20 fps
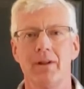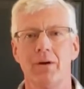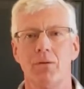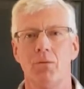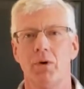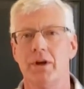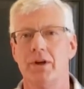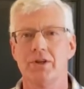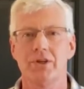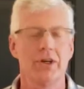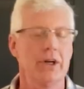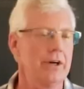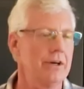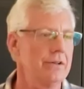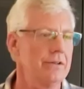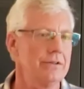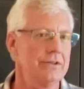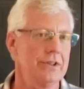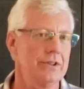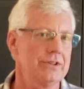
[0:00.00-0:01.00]
want to
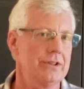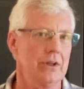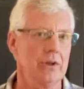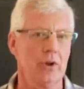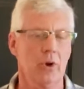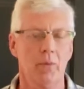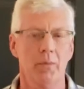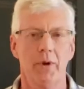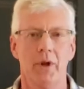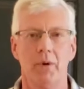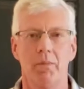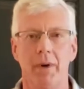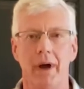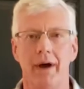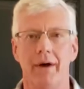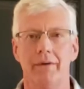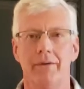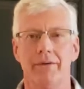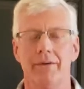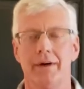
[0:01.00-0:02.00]
share just a little bit
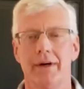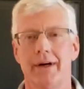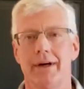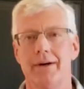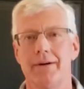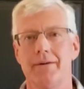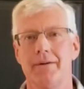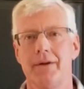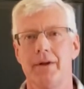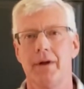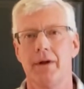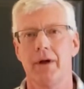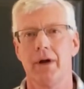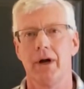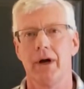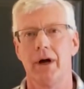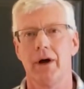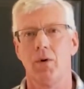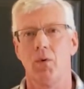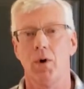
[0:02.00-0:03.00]
about
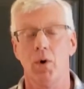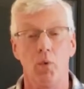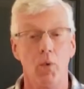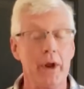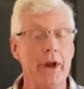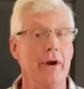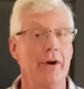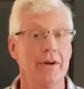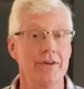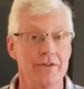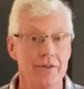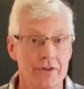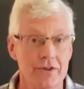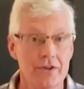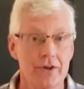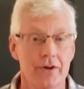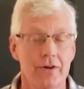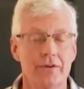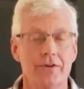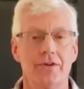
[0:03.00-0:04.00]
where we are as a
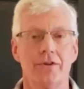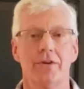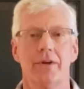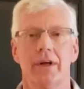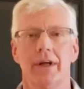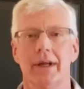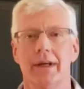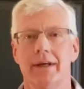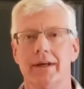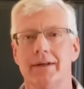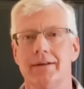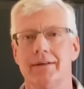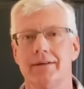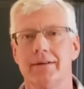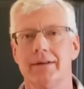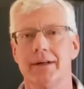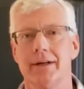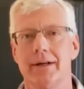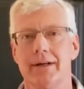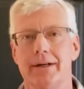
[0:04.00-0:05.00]
church and
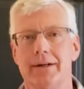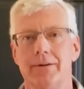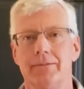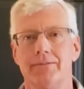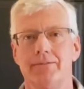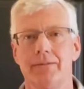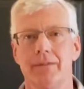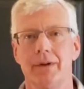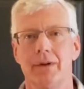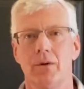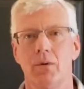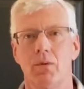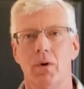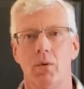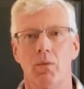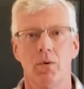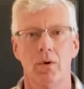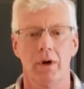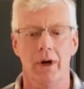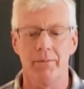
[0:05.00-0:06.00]
what
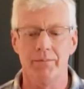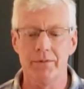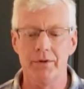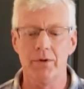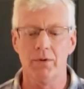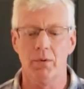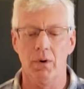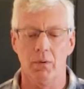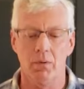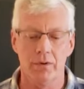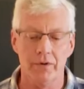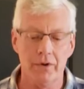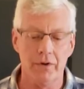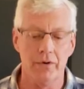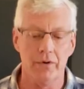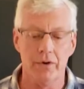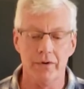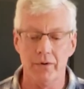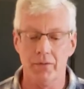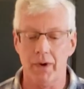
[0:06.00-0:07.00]
we're up to, what we're
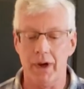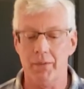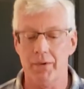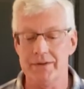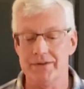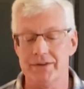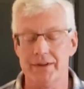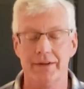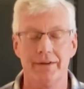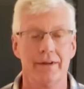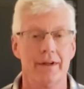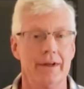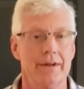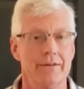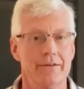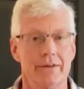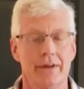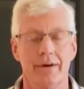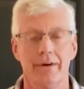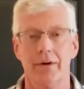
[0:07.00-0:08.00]
doing, the way we see
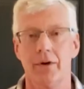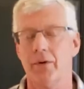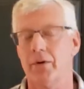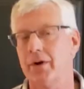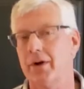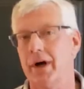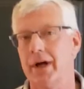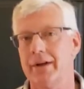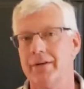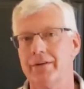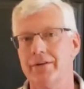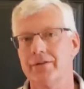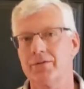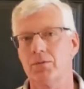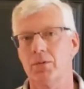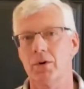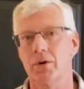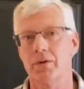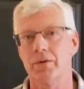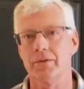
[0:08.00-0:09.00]
things that are going on in this
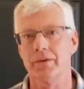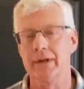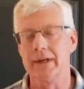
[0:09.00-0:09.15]
world.